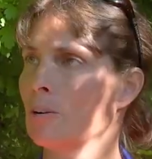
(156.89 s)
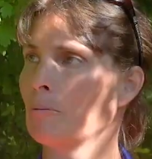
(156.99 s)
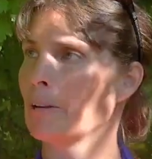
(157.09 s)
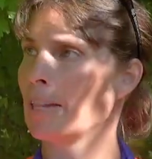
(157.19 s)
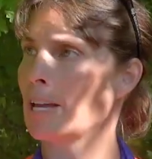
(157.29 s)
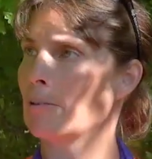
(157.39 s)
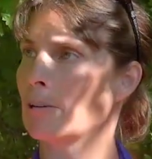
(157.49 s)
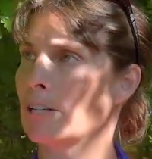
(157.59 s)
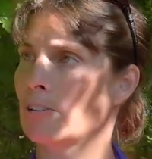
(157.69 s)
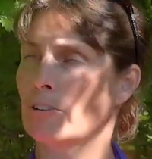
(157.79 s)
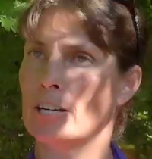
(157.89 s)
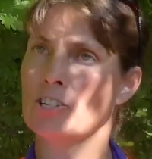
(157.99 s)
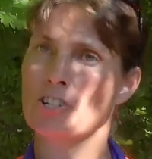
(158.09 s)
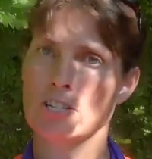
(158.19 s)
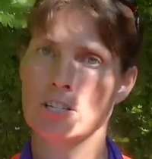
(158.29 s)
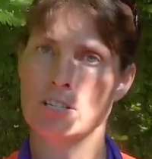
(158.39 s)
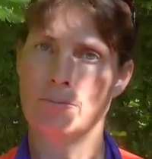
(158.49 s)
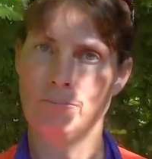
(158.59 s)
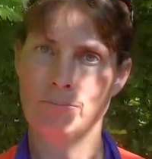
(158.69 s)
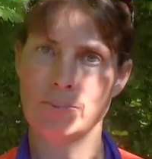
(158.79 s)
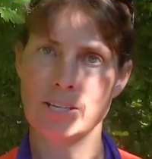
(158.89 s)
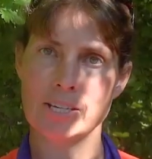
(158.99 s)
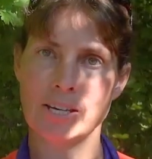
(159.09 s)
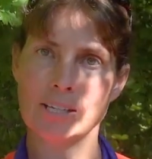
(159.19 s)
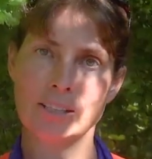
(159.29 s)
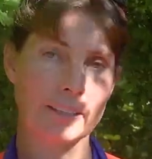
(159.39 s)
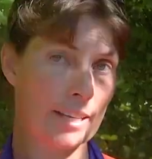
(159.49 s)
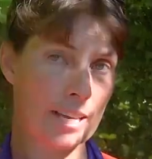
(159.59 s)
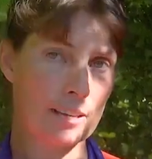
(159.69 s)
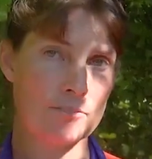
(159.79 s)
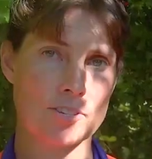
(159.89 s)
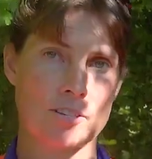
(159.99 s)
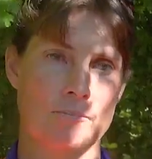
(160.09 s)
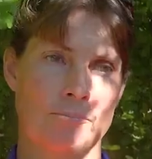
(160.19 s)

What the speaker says: where they would crush the young leaves